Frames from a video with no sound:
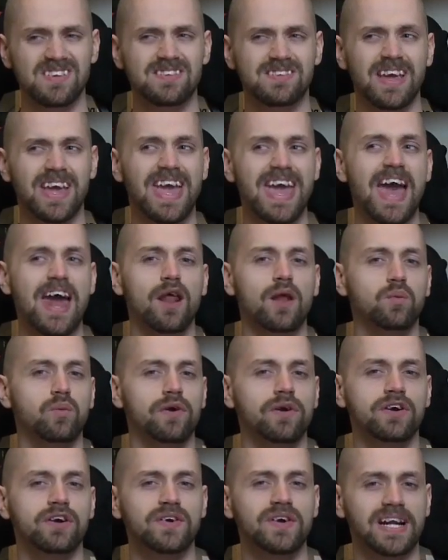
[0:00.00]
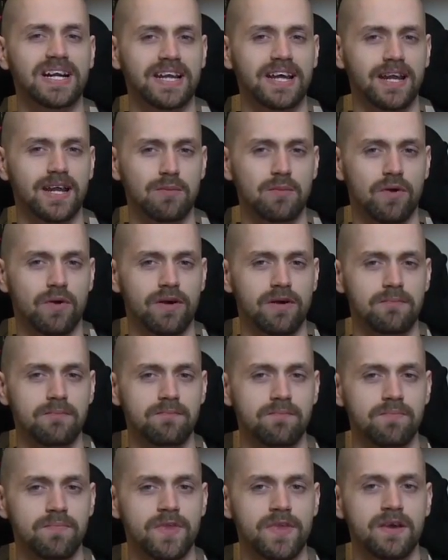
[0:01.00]
they cannot work correctly anymore.
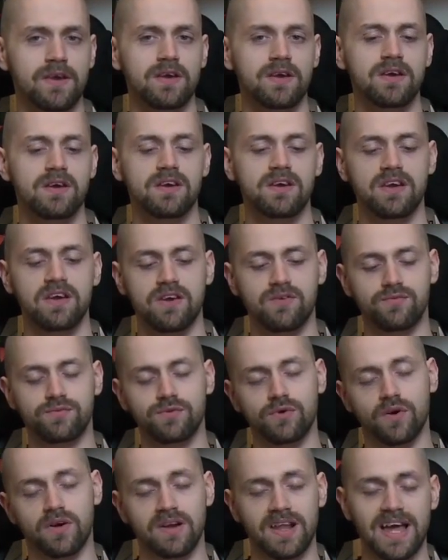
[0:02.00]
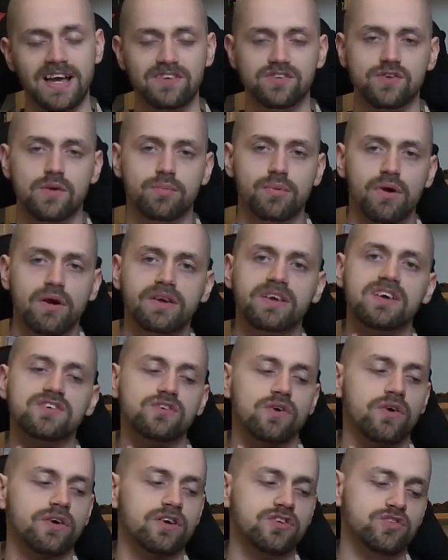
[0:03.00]
If your lungs, your
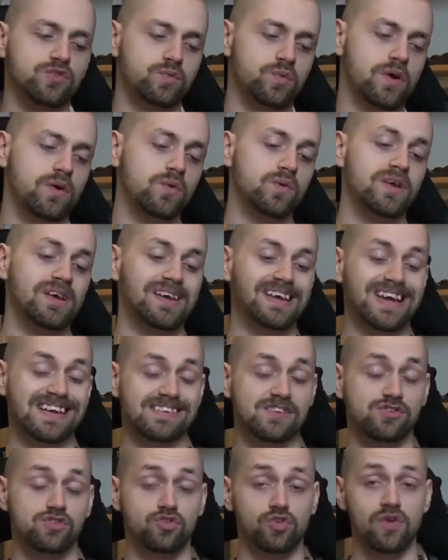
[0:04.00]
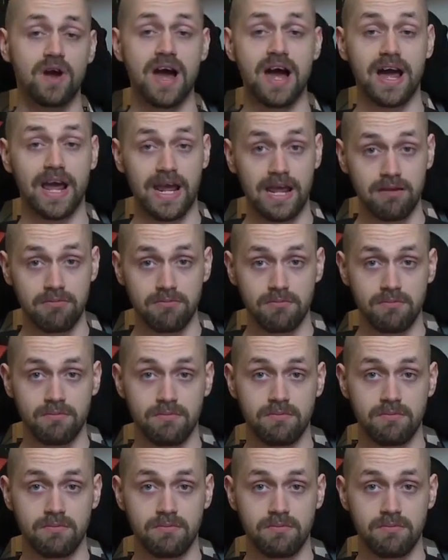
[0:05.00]
bronchia, or your throat gets dry,